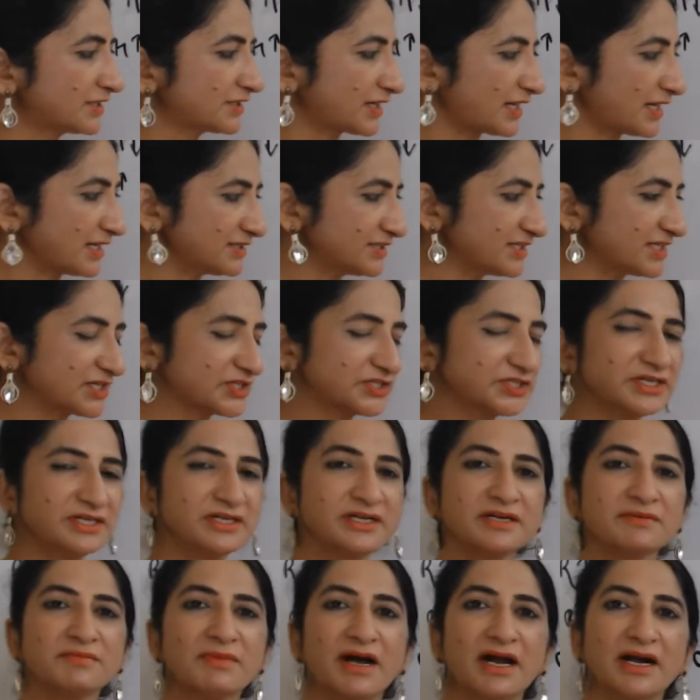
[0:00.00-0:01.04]
Transaction
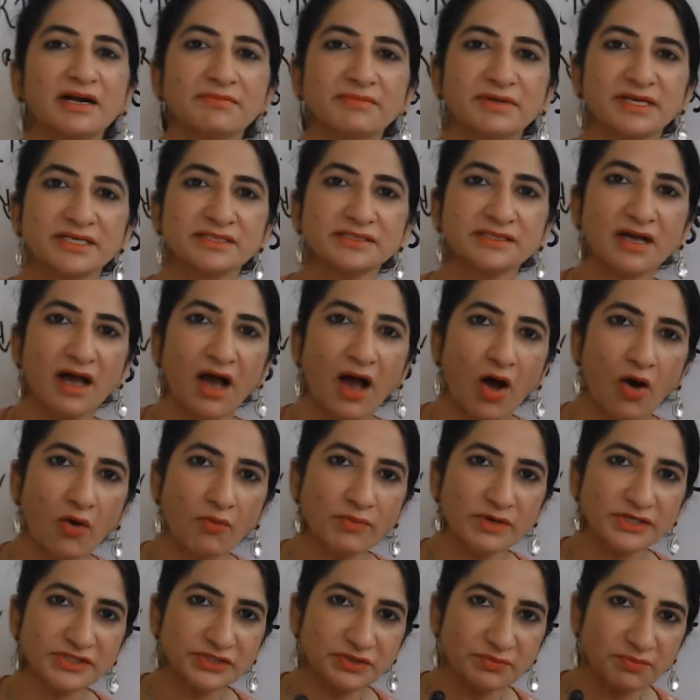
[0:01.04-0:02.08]
demand means how
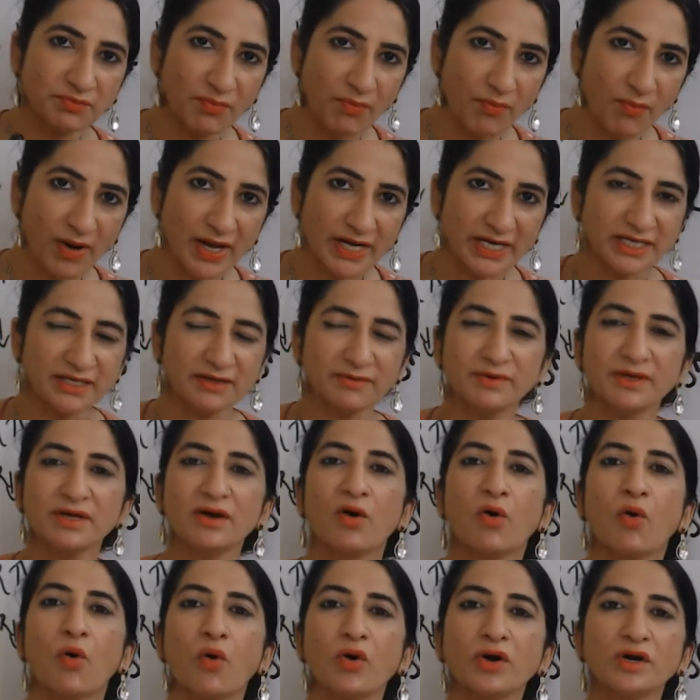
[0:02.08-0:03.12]
much money we
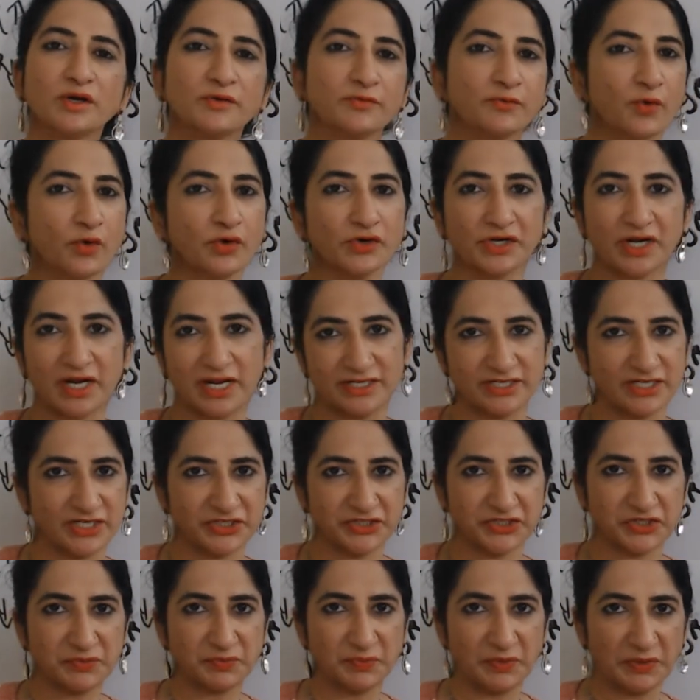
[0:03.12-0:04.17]
hold for
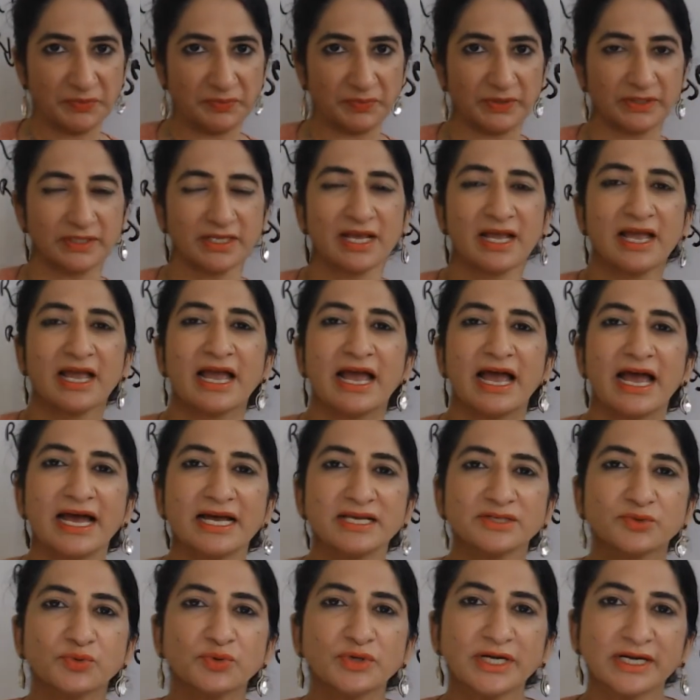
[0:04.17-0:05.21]
transaction purpose.
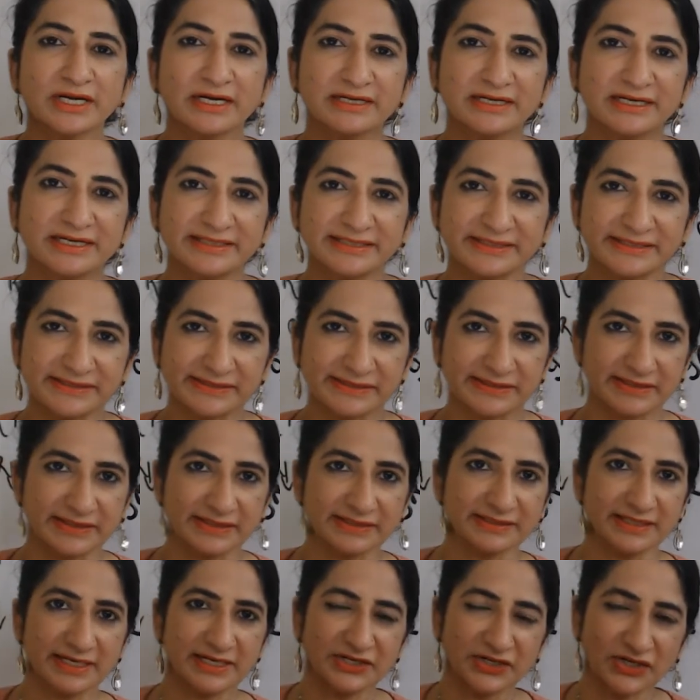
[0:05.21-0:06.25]
As we earlier
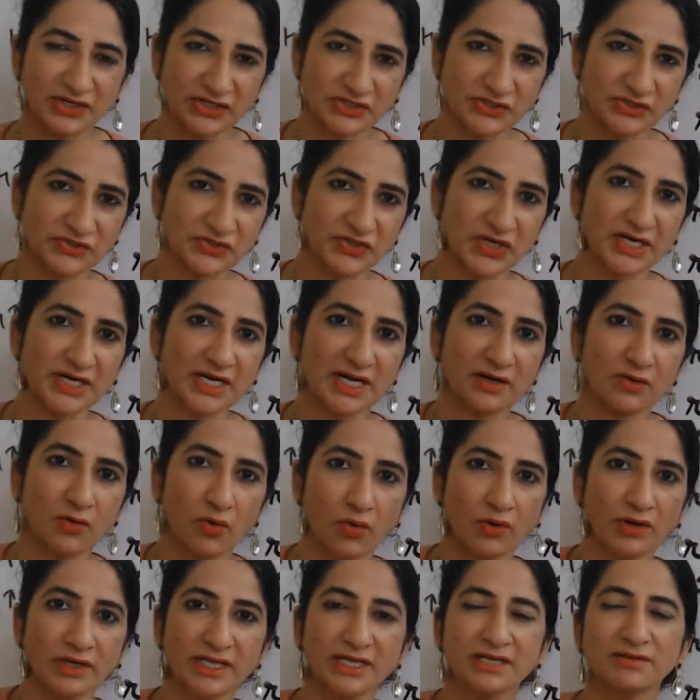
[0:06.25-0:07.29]
discussed, interest rate and
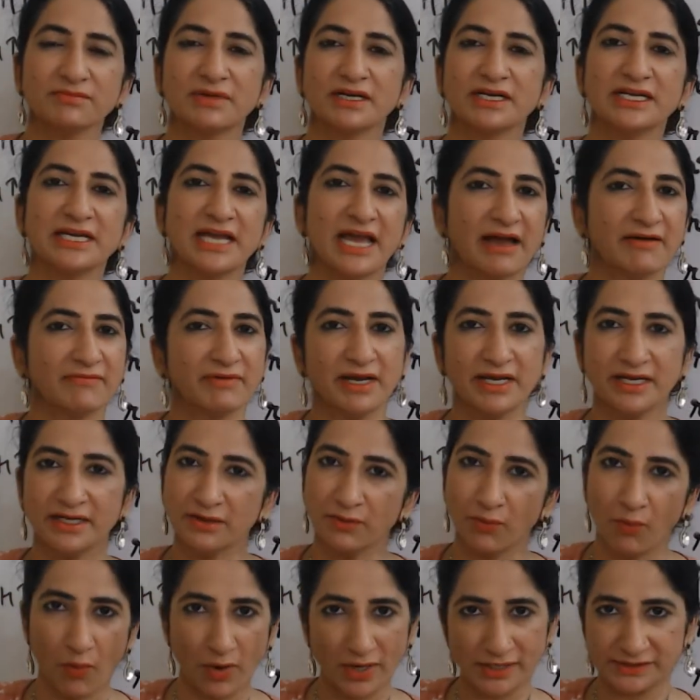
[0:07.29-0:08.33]
holding money have an
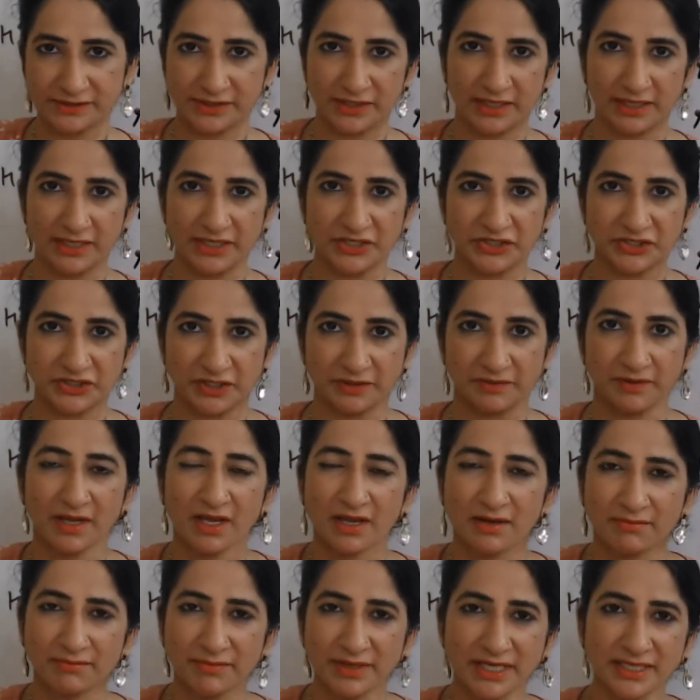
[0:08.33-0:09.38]
inverse relation.
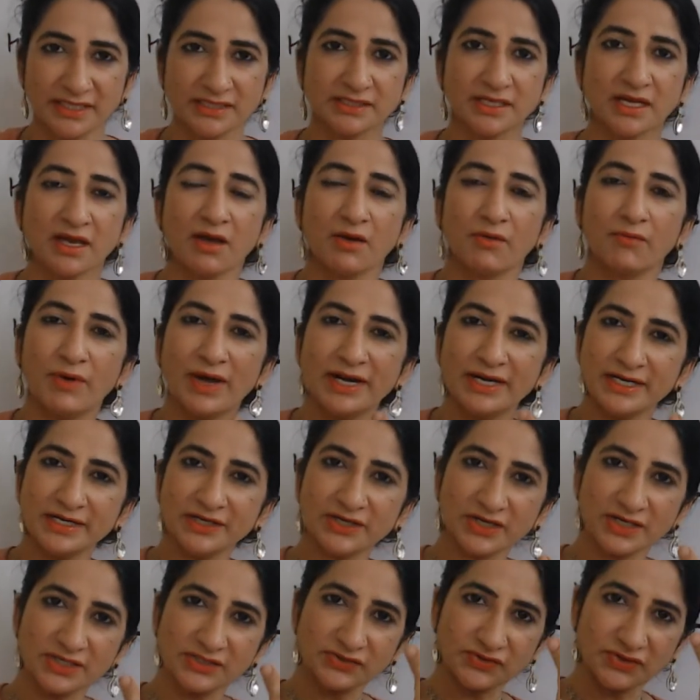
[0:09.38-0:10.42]
Means when
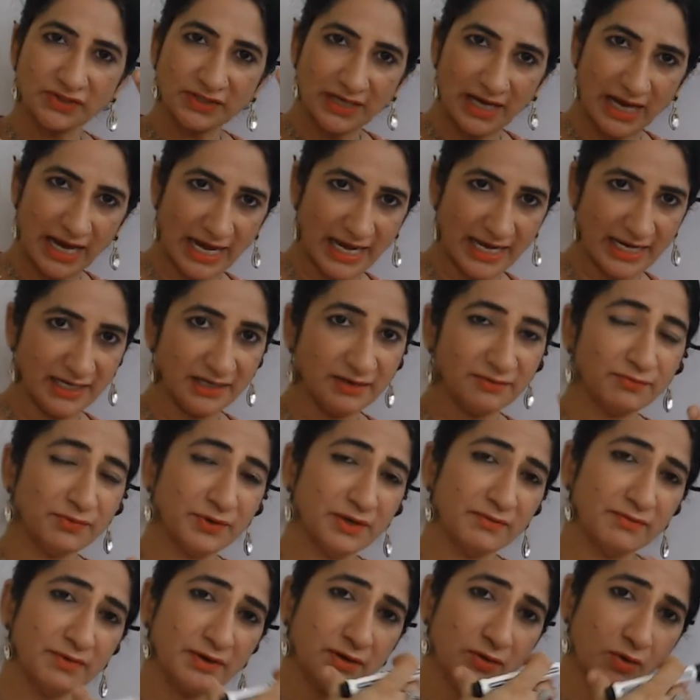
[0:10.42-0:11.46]
interest rate high,
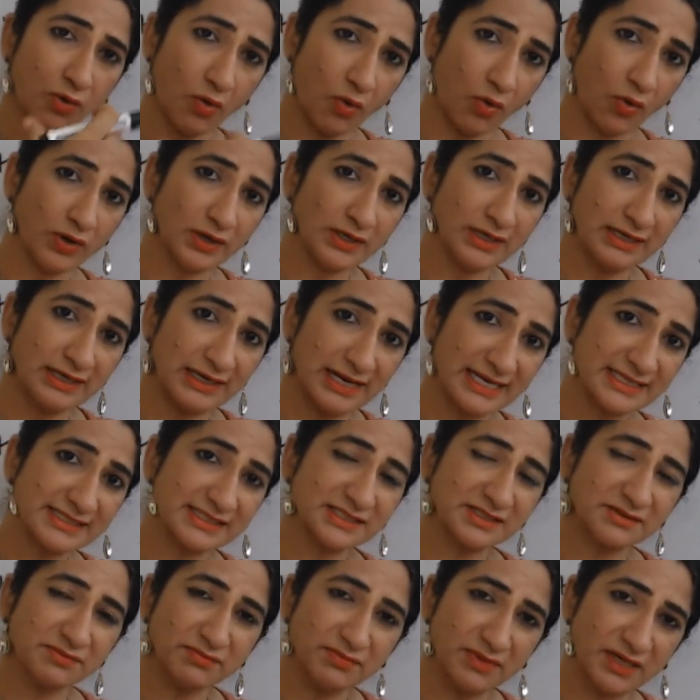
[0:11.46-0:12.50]
we will hold less
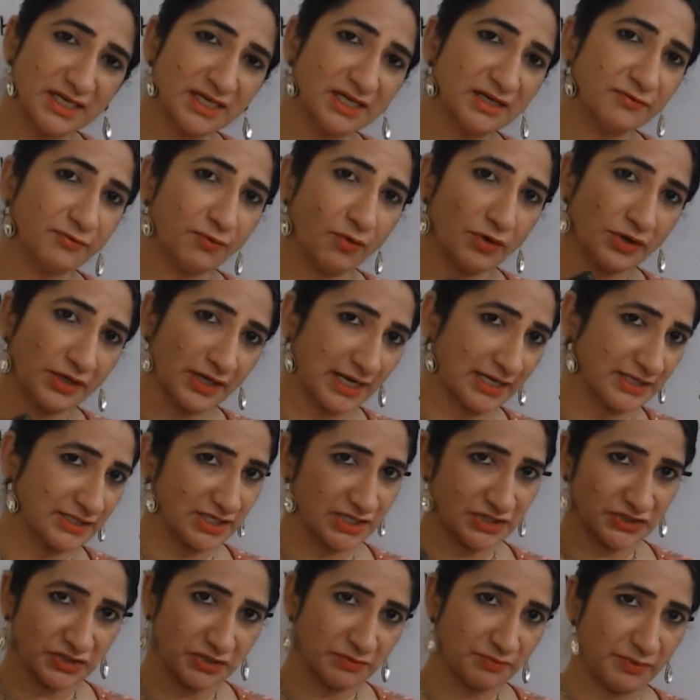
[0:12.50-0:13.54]
money for
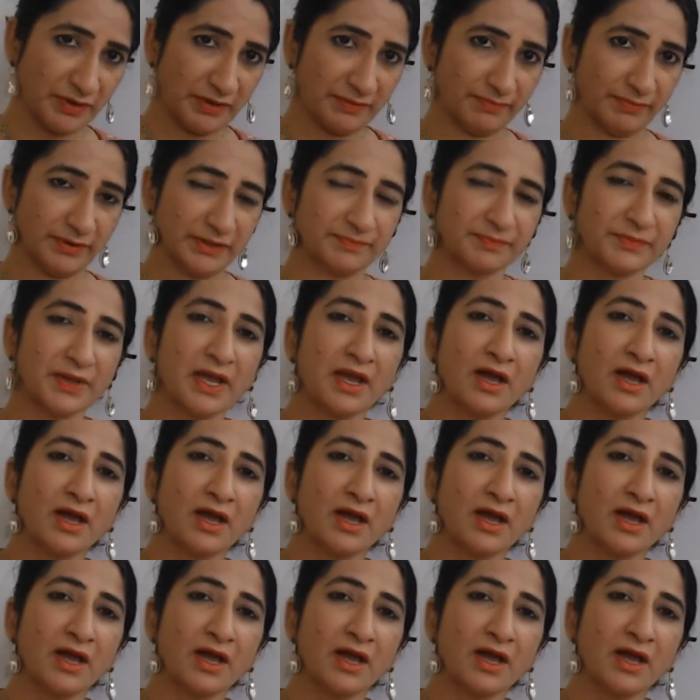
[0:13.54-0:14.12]
transaction purpose.